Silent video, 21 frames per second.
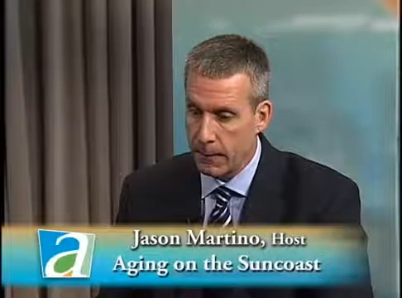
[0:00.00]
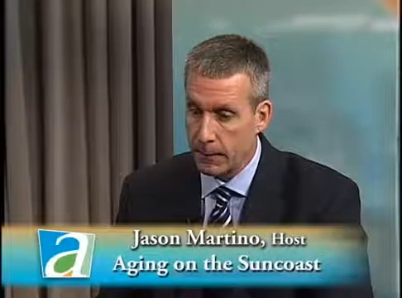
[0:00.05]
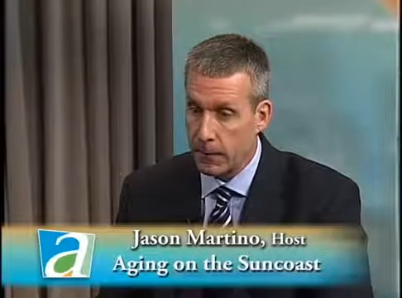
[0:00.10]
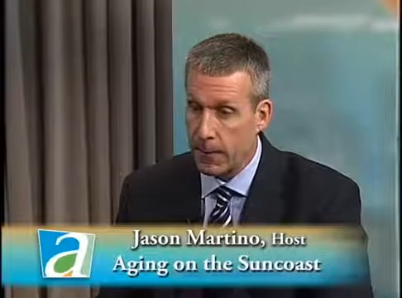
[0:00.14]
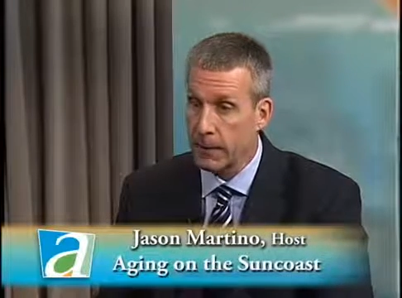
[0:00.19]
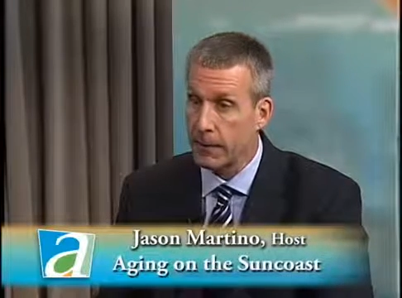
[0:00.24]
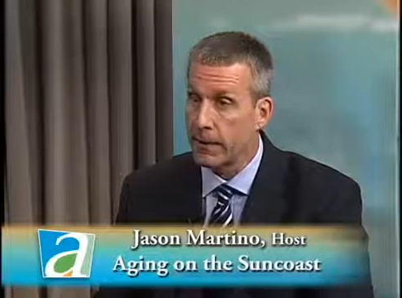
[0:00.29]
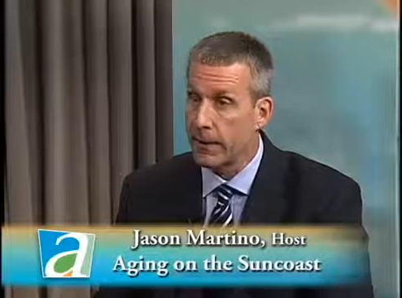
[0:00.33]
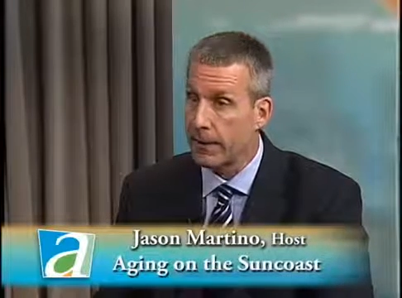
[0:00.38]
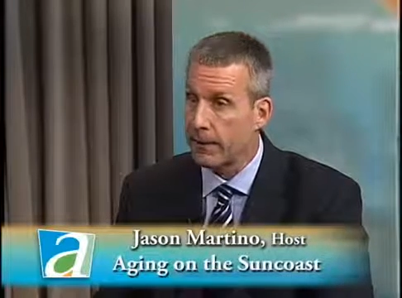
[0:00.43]

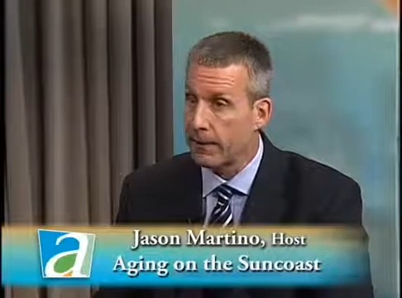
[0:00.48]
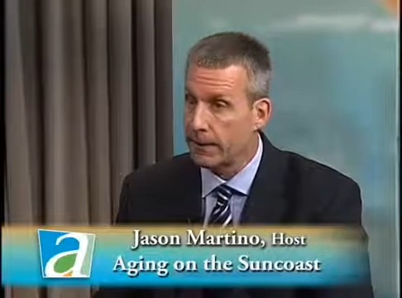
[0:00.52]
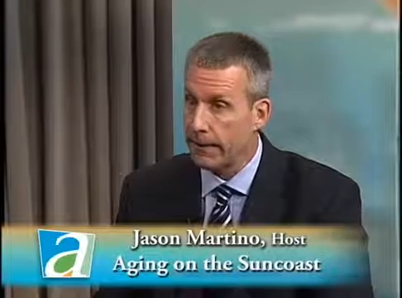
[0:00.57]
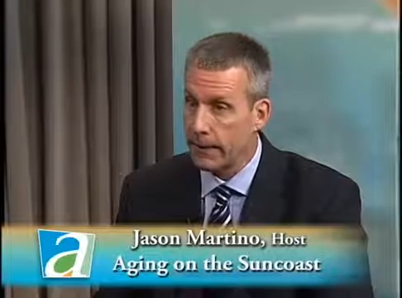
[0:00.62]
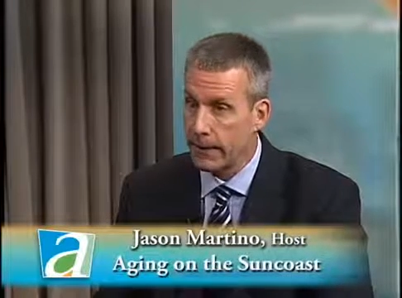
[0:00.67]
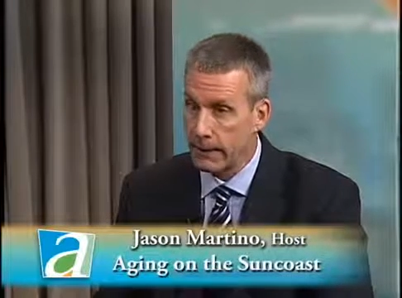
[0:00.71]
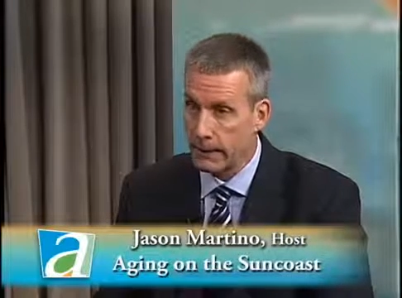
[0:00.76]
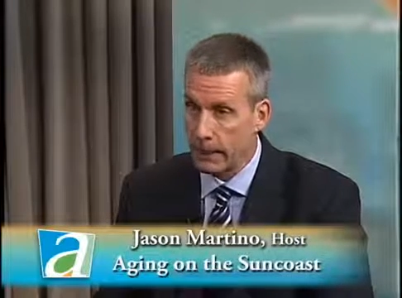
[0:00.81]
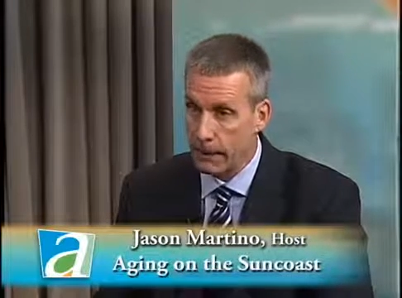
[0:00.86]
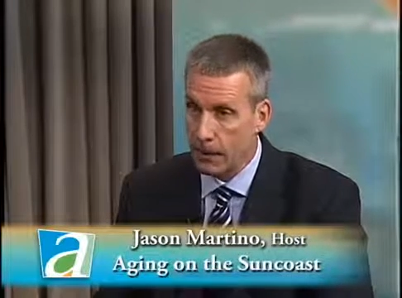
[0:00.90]

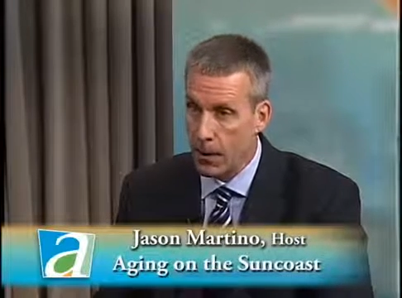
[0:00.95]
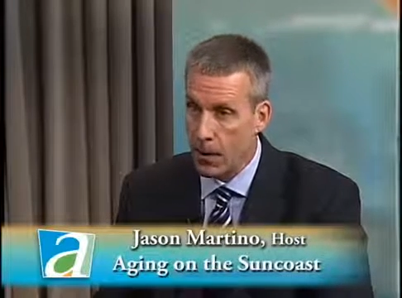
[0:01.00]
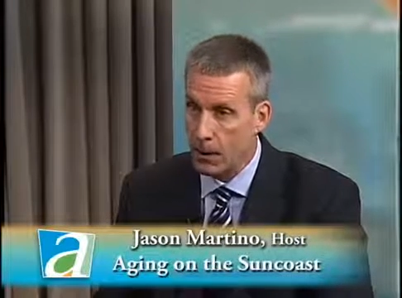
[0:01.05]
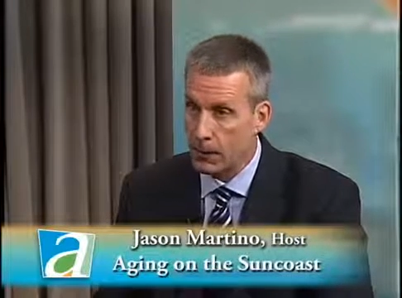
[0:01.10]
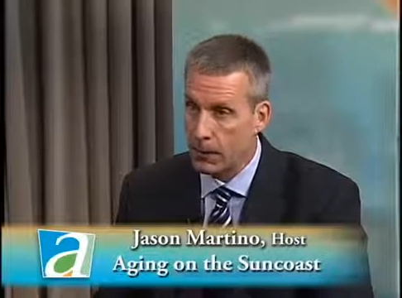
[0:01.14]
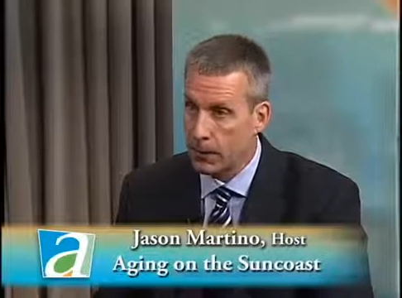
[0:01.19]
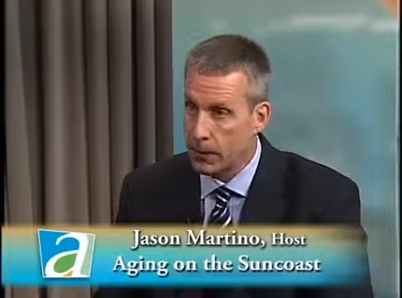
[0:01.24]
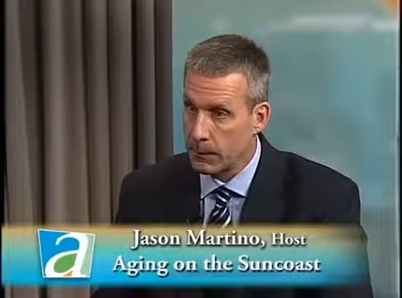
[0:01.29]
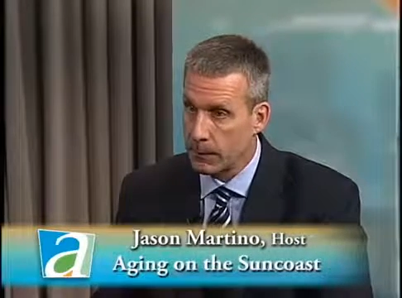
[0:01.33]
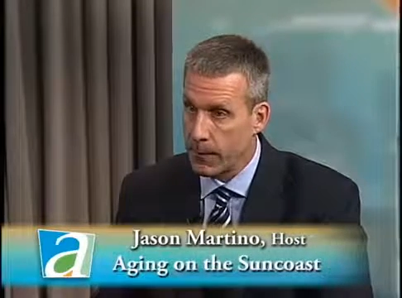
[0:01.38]
residency and the
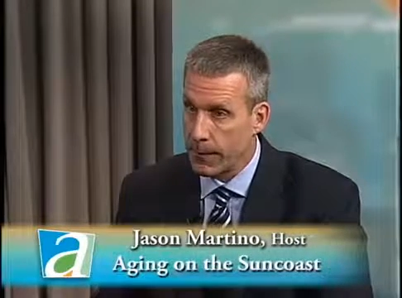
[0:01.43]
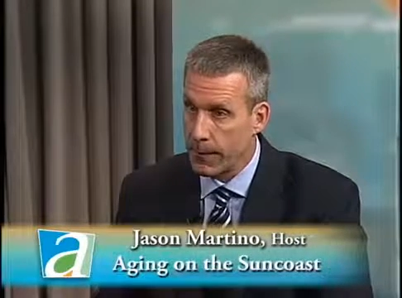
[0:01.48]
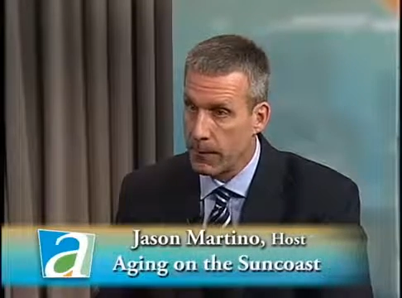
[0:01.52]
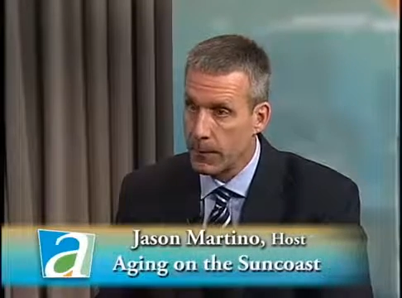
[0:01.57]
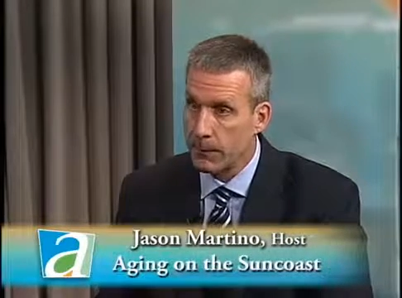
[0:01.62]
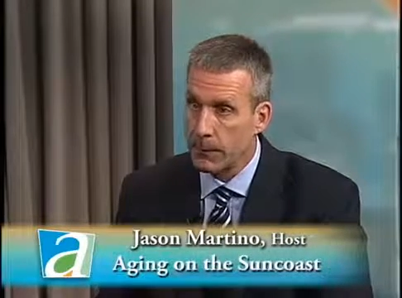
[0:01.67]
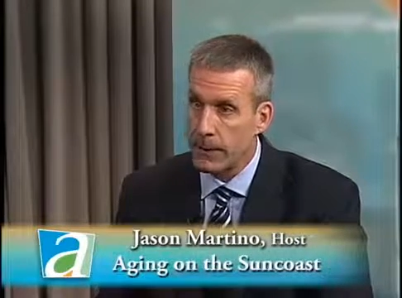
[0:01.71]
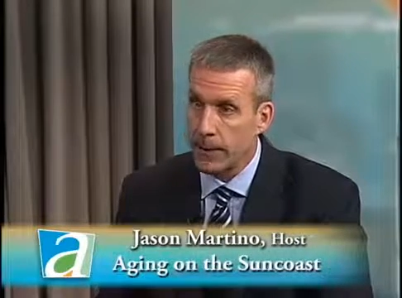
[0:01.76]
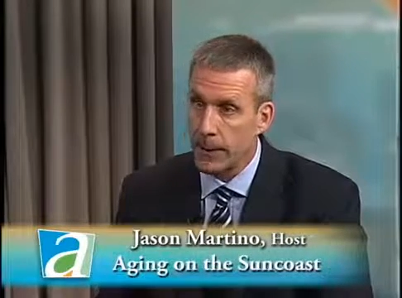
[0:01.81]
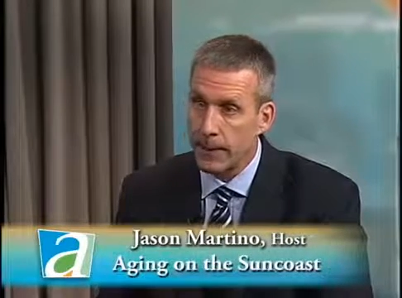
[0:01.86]
long-term
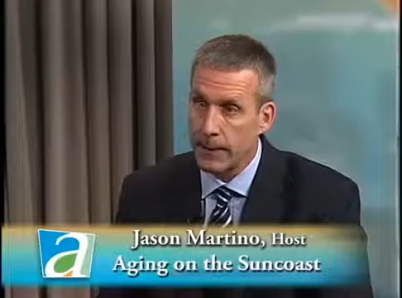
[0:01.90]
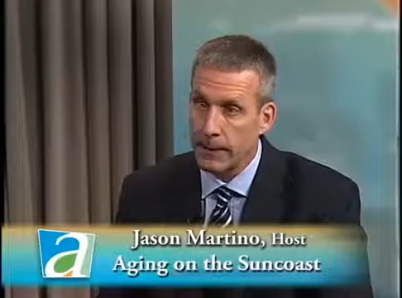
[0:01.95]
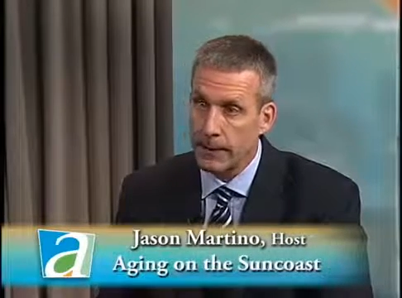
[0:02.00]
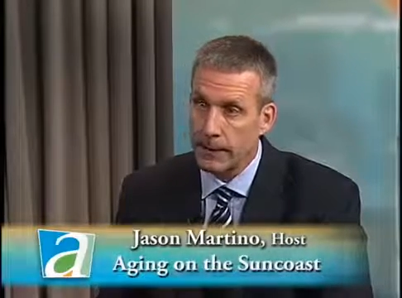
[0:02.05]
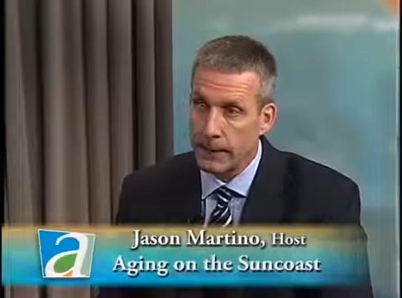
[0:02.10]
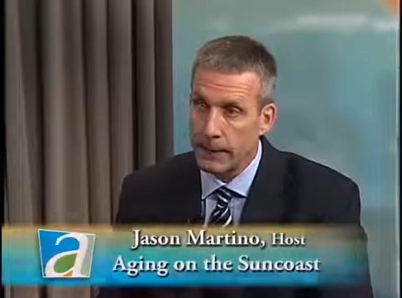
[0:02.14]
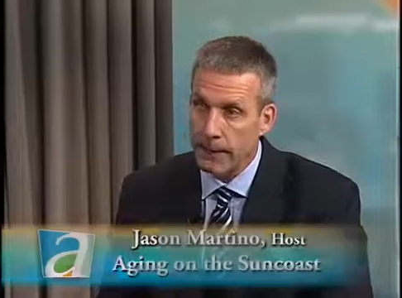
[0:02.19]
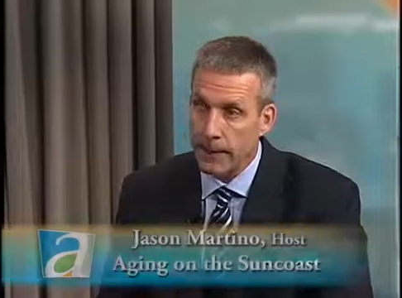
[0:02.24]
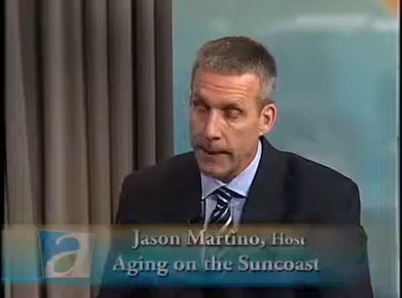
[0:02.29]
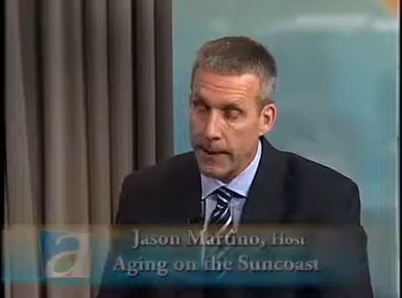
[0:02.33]
care
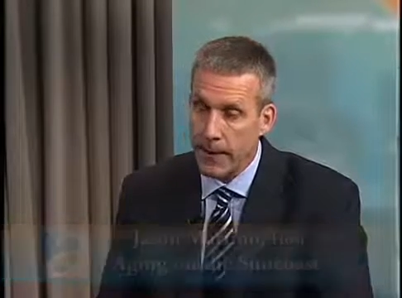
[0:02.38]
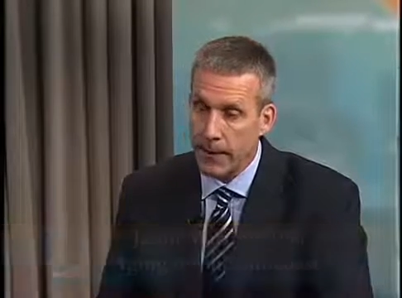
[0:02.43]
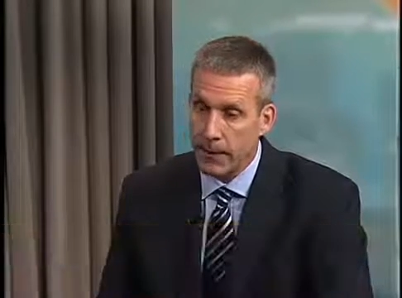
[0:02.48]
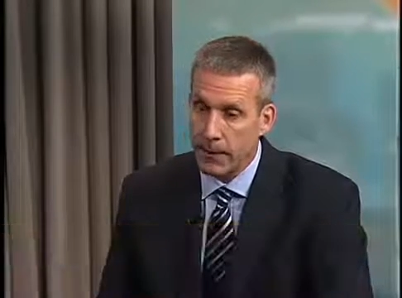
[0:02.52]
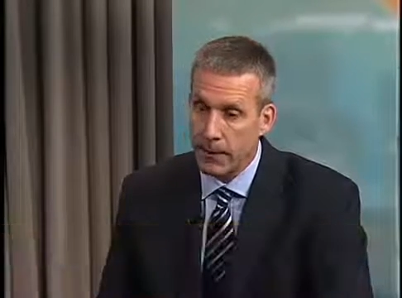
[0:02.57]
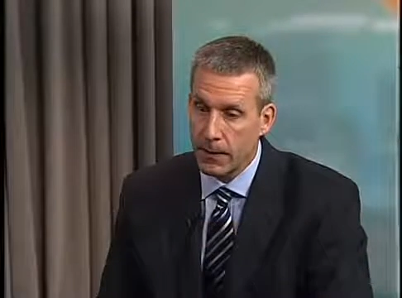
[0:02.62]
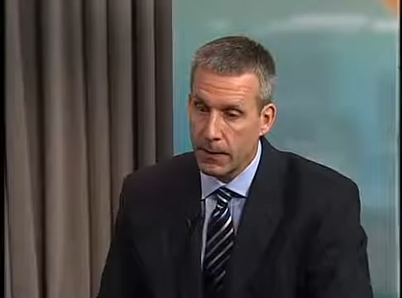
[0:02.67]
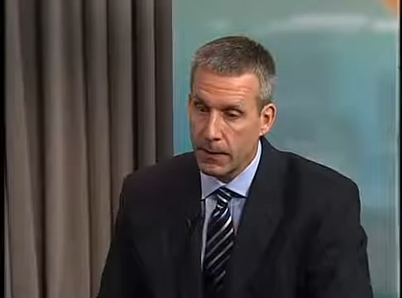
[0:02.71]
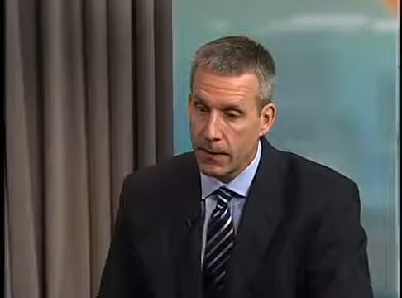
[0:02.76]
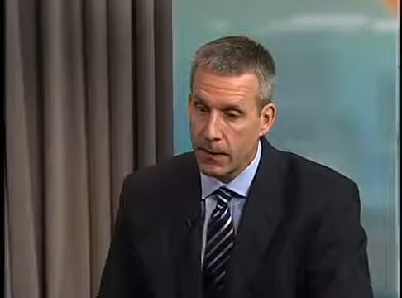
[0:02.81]
planning that they
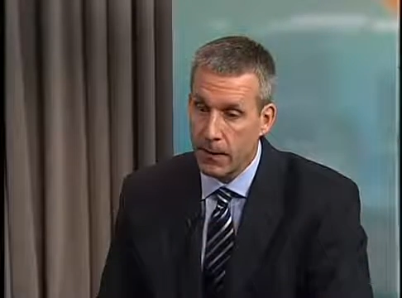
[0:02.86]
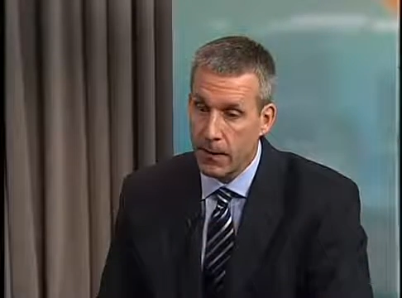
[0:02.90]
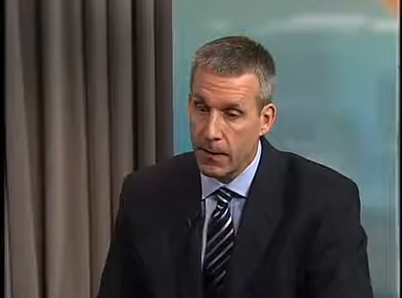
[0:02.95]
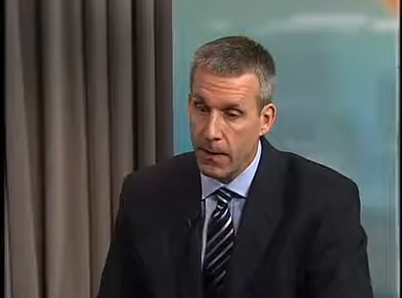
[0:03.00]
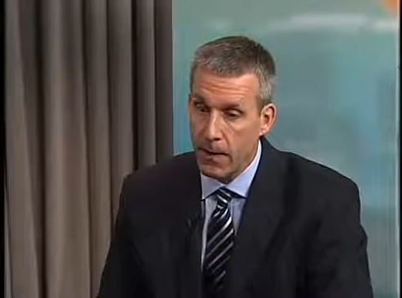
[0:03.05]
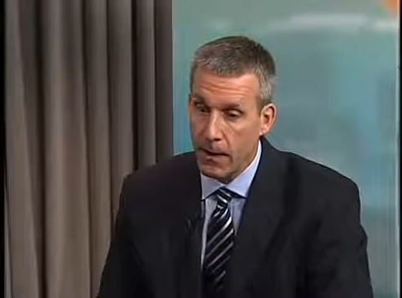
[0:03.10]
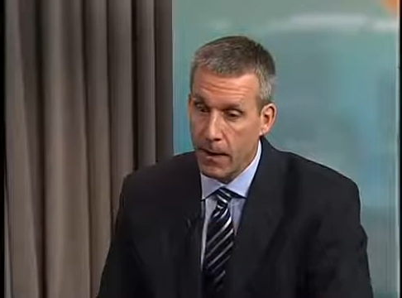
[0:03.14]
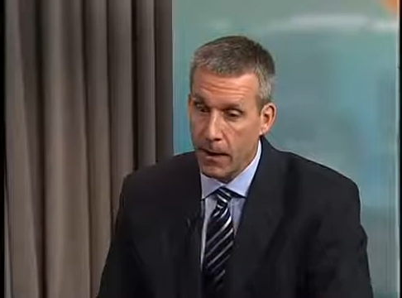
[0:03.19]
have on there,